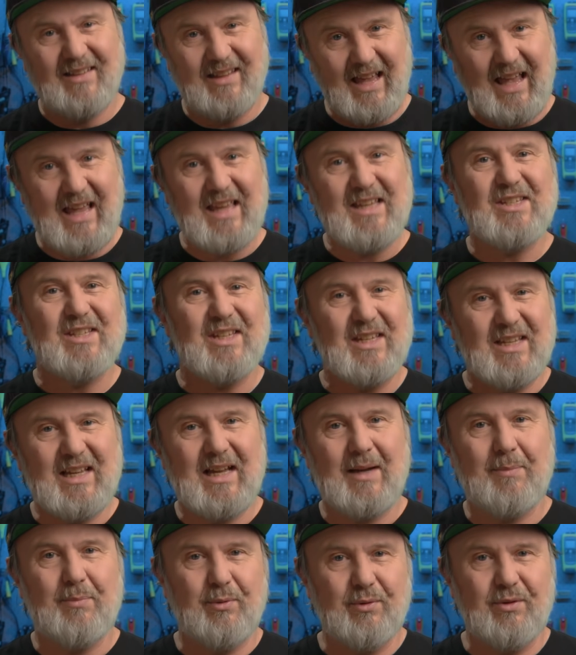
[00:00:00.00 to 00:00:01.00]
AC
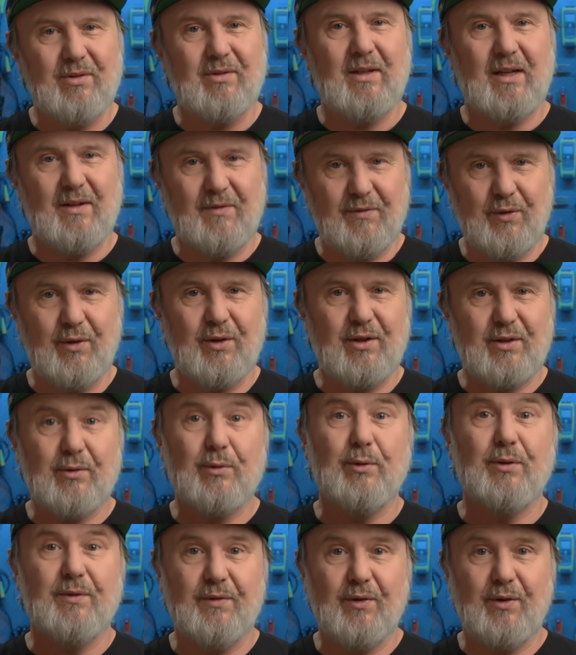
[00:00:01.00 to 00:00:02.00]
coupled inverter
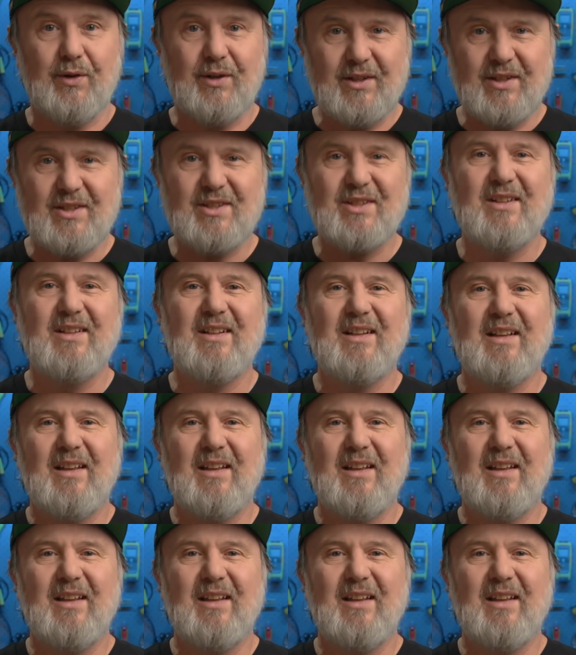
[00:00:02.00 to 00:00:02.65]
or inverters,